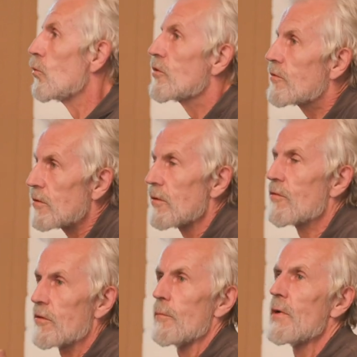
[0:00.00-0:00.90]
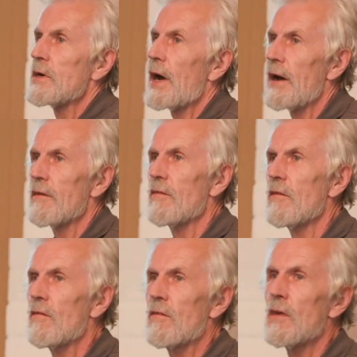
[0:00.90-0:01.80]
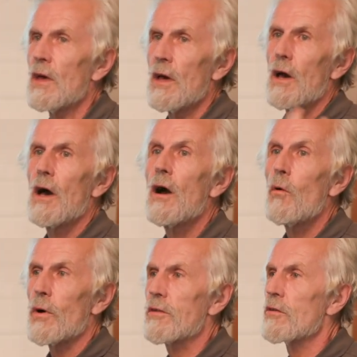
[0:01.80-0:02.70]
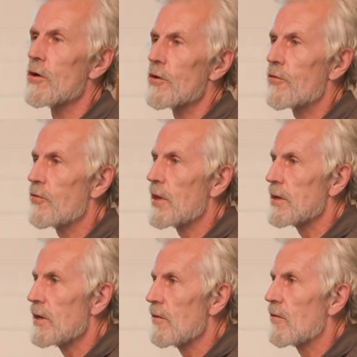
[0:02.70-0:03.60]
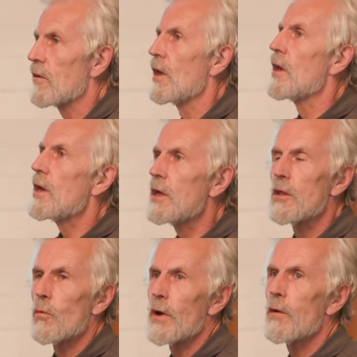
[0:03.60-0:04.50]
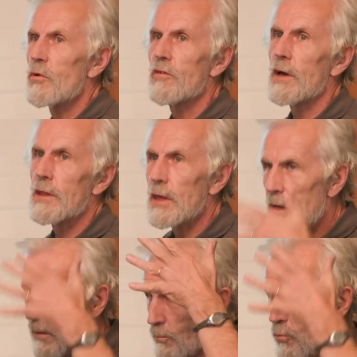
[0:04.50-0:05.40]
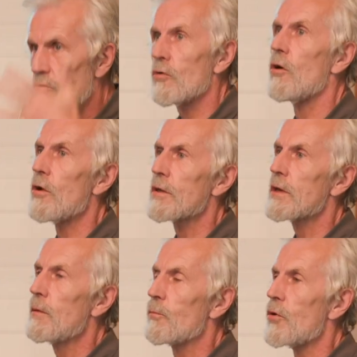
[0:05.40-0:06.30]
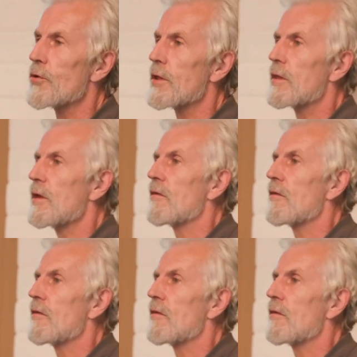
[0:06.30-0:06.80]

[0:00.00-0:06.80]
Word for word: which summarizes uh, what a noosphere is in a way which I think puts all the important